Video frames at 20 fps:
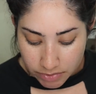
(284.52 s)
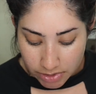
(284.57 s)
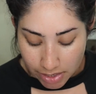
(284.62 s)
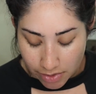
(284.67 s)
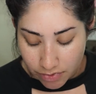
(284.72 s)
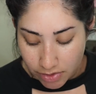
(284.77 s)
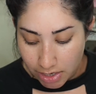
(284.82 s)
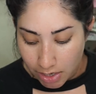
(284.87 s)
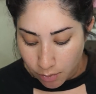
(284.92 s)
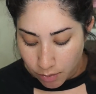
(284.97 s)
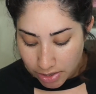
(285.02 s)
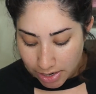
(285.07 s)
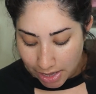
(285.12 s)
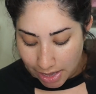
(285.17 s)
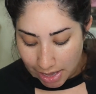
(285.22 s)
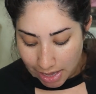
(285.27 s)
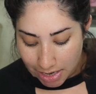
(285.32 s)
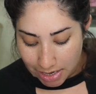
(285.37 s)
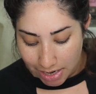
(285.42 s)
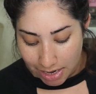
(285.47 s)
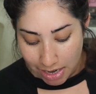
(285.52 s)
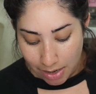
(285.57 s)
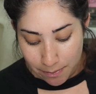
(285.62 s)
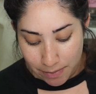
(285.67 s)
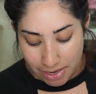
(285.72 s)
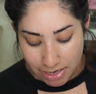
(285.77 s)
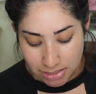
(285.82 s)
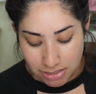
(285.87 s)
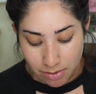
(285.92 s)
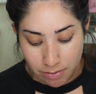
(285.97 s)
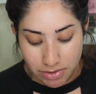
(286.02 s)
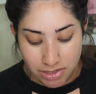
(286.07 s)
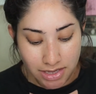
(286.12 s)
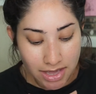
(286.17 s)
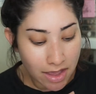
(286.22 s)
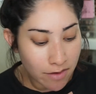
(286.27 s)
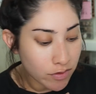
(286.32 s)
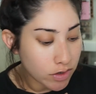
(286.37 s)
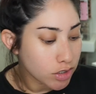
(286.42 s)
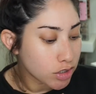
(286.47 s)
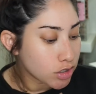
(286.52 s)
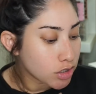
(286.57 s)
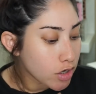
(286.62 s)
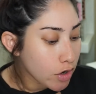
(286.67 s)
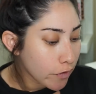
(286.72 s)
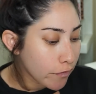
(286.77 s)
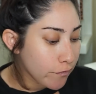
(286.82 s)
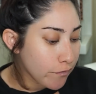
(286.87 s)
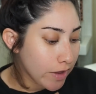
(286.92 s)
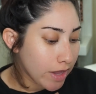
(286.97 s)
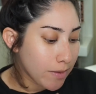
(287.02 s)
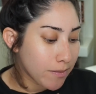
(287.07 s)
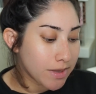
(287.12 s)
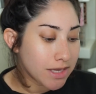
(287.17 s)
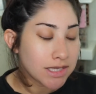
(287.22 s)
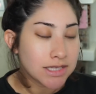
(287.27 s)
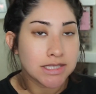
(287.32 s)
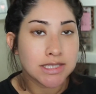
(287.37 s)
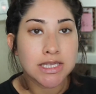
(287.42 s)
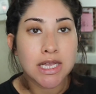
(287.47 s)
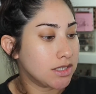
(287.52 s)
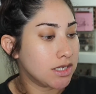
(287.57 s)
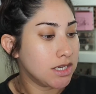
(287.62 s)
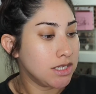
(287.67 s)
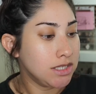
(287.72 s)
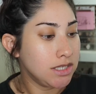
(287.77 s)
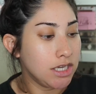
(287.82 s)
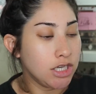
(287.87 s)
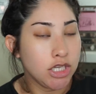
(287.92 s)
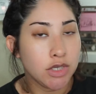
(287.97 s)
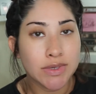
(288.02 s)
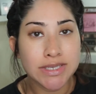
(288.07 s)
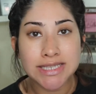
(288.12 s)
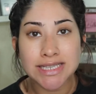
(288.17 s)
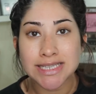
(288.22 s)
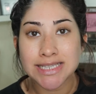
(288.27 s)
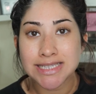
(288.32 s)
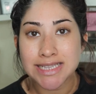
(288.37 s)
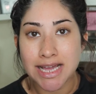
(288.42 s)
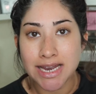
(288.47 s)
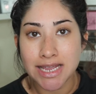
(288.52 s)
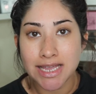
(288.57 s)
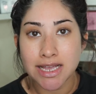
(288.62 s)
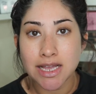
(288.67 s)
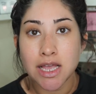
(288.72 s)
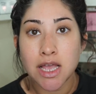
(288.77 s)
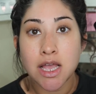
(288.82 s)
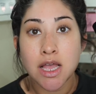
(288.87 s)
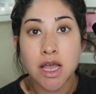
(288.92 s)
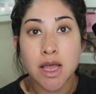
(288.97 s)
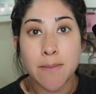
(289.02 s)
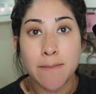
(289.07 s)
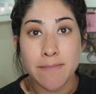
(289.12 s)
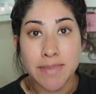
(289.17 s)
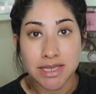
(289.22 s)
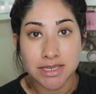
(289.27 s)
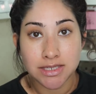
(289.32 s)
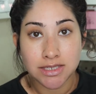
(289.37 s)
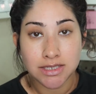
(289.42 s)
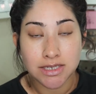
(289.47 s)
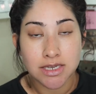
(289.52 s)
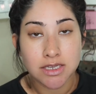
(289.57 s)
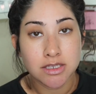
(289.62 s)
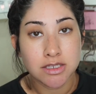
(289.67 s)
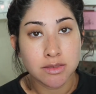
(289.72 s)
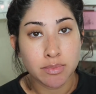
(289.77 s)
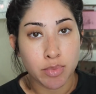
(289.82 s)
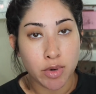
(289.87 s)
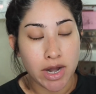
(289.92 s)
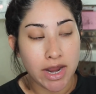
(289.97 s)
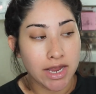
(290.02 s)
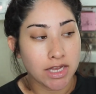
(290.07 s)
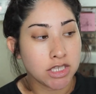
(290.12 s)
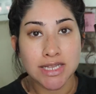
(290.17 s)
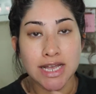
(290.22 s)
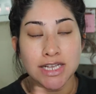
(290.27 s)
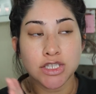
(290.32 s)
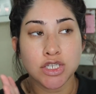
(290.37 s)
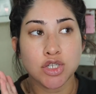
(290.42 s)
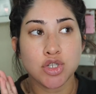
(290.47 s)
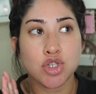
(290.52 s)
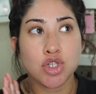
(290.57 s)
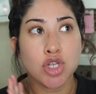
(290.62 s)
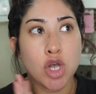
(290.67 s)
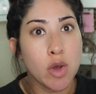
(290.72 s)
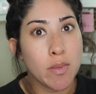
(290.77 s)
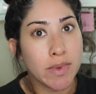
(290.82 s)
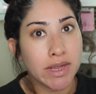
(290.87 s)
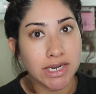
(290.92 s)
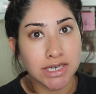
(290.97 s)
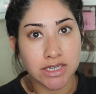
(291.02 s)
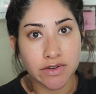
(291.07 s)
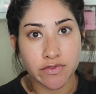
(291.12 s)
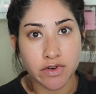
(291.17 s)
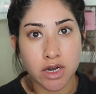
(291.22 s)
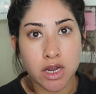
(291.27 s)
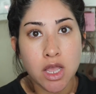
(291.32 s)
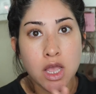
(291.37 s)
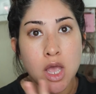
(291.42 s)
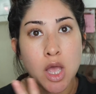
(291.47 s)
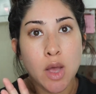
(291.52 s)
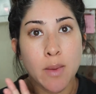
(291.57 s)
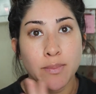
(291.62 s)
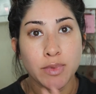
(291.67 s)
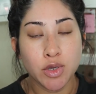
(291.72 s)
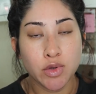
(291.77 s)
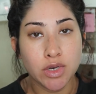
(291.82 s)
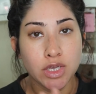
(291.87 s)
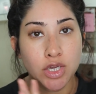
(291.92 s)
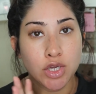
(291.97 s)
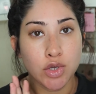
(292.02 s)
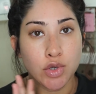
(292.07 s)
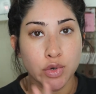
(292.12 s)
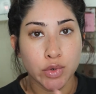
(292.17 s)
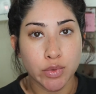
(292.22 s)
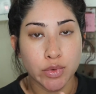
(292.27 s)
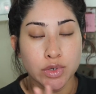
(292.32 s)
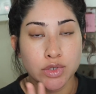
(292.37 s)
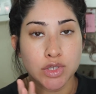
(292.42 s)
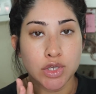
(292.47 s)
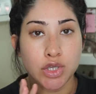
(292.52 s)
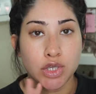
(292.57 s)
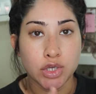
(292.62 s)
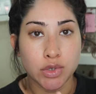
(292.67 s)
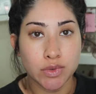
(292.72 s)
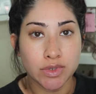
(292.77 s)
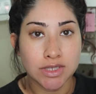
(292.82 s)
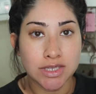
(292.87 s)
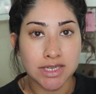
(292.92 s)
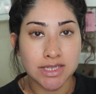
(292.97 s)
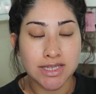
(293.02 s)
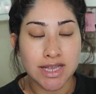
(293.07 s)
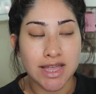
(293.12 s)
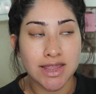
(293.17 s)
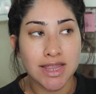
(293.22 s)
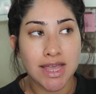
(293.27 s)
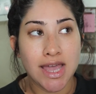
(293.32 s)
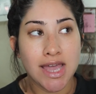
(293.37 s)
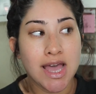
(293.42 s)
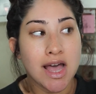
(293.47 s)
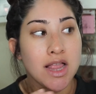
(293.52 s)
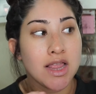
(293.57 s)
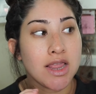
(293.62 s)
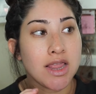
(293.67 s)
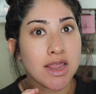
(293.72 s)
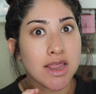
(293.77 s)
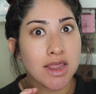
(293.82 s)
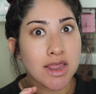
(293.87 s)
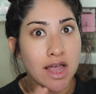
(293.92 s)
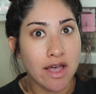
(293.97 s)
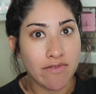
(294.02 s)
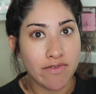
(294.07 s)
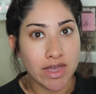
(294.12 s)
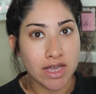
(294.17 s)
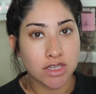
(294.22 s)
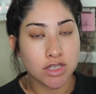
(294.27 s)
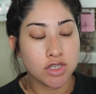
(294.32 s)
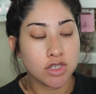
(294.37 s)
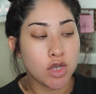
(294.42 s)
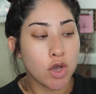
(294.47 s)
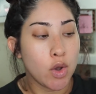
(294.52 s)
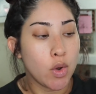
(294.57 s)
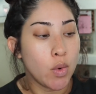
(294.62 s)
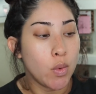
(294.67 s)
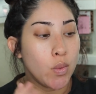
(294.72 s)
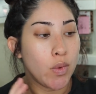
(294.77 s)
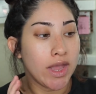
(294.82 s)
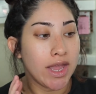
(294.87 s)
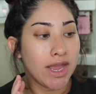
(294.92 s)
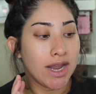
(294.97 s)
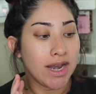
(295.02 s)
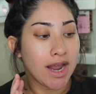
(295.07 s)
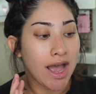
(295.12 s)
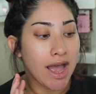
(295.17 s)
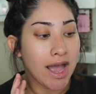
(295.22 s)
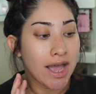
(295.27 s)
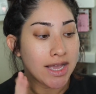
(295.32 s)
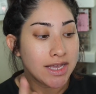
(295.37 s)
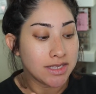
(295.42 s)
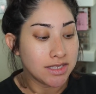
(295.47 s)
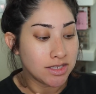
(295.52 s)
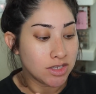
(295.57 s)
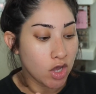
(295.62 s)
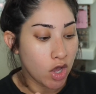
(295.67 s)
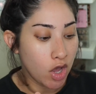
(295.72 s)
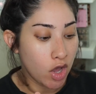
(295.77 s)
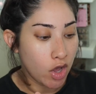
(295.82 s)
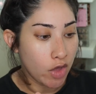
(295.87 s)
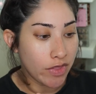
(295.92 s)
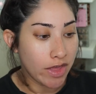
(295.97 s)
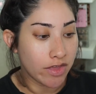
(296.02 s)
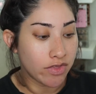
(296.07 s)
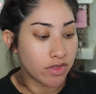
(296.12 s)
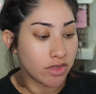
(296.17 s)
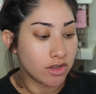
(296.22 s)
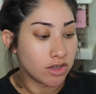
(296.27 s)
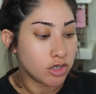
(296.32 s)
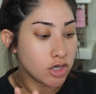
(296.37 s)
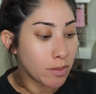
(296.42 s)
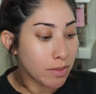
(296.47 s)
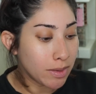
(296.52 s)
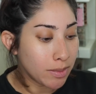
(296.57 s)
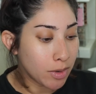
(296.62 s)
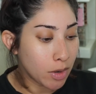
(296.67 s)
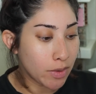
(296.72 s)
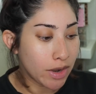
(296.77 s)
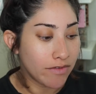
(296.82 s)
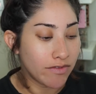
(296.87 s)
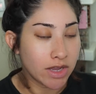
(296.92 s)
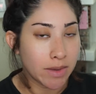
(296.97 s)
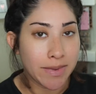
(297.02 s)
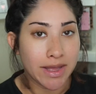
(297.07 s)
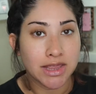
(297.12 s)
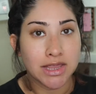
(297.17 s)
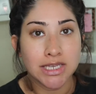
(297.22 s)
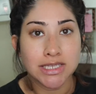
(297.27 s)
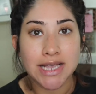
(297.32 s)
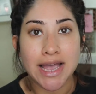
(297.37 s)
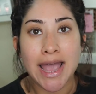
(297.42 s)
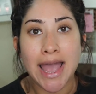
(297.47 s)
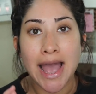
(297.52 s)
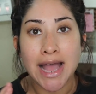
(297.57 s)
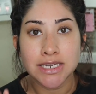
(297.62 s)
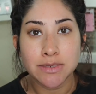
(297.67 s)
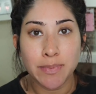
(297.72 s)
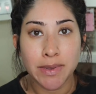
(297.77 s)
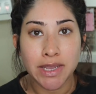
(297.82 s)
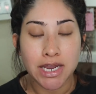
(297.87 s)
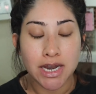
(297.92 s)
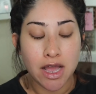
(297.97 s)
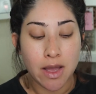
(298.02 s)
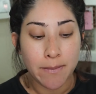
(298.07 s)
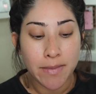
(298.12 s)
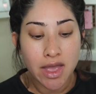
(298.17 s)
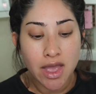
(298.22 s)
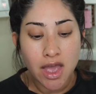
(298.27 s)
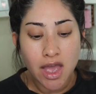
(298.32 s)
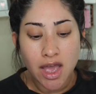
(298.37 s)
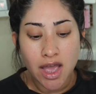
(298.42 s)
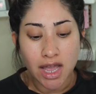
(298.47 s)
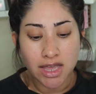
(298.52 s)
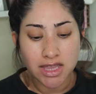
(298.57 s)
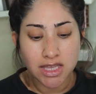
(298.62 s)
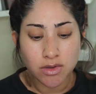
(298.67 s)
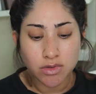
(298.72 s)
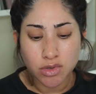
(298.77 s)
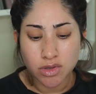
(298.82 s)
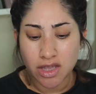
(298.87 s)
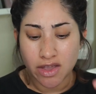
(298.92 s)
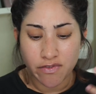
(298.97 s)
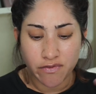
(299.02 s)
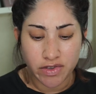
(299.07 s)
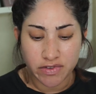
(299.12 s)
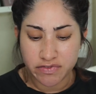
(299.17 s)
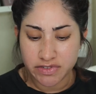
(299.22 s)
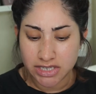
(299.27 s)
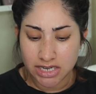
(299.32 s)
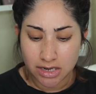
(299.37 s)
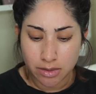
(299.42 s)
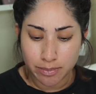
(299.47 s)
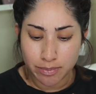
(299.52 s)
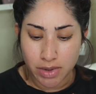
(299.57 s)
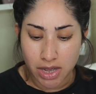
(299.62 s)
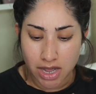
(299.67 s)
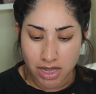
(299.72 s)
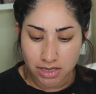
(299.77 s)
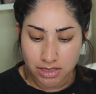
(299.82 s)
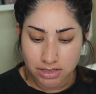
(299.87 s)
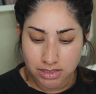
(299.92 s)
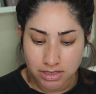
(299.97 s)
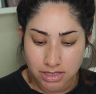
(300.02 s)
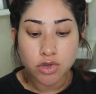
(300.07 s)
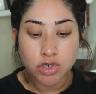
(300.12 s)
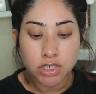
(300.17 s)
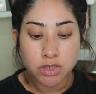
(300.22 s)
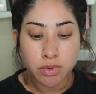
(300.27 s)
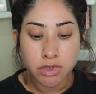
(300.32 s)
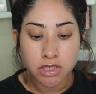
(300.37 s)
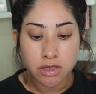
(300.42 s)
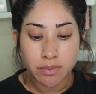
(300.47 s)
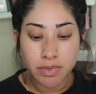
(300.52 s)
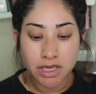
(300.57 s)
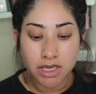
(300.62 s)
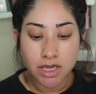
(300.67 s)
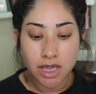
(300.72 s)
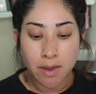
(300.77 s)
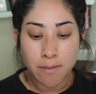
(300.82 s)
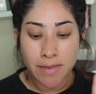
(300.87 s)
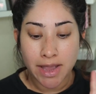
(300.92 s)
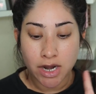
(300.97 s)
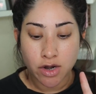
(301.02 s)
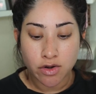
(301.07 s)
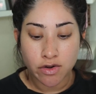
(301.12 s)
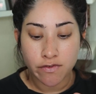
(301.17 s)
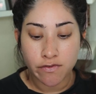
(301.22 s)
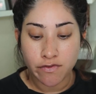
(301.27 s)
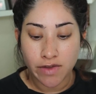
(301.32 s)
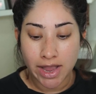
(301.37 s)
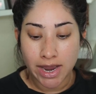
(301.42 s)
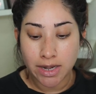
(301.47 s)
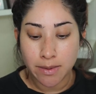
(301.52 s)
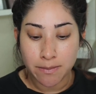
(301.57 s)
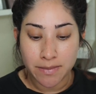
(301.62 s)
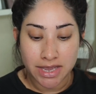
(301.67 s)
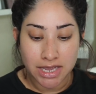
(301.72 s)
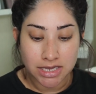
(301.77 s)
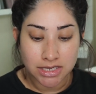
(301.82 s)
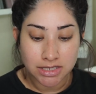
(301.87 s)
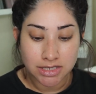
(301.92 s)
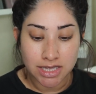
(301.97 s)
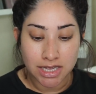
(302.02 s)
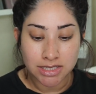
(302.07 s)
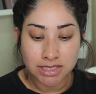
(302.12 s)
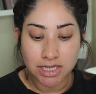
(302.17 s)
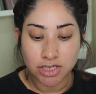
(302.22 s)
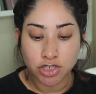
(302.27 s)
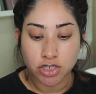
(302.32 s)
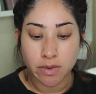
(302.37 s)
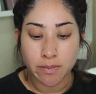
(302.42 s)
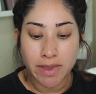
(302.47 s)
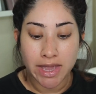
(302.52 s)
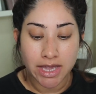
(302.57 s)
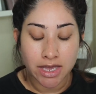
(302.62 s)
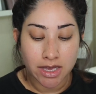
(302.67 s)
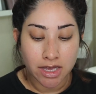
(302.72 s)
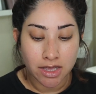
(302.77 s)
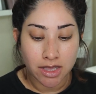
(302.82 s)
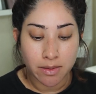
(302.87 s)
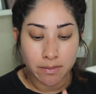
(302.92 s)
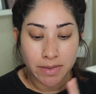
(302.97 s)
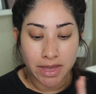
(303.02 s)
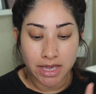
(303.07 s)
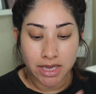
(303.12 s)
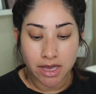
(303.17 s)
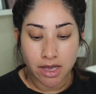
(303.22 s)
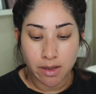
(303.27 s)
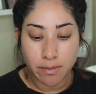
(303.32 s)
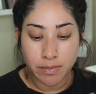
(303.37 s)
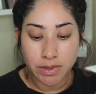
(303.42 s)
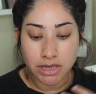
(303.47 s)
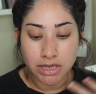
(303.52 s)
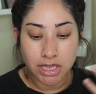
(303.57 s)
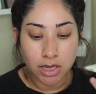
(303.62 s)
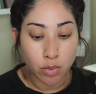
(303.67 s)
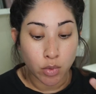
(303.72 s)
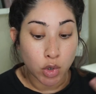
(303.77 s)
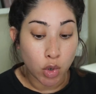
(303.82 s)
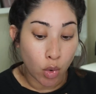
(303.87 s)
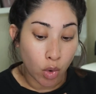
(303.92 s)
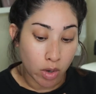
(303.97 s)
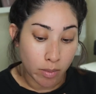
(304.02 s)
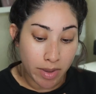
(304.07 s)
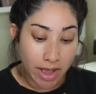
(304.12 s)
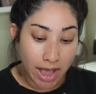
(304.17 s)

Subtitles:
And then I went ahead and I picked up the ever so famous Continuous Setting Mist Spray. spray. I see so many different beauty gurus use this and they love it. So when I saw that so many people were raving about this, I had to pick it up. I think it was only like 15 bucks. So it's just supposed to be a microfine mist that sets your makeup, liquid or